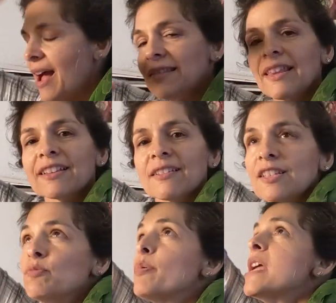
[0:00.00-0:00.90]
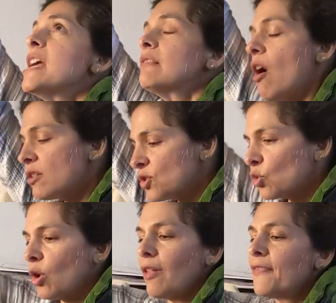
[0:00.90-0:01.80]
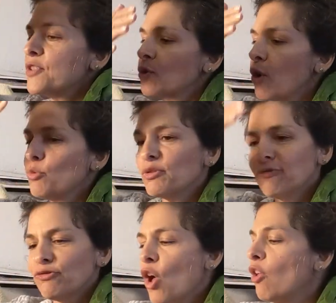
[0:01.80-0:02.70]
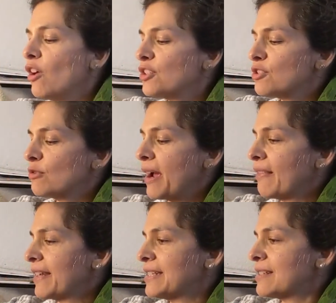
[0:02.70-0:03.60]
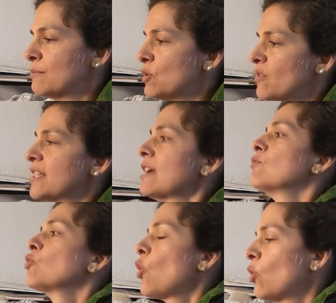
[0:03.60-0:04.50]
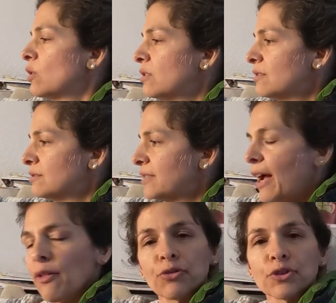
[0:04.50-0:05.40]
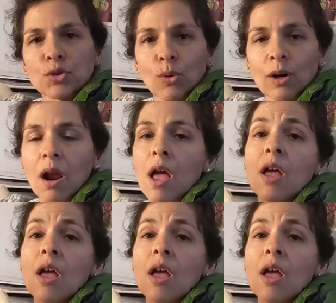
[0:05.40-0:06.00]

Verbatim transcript: and like this big long scroll, and the scroll would fall onto the ground like it does in the movies and roll up the door.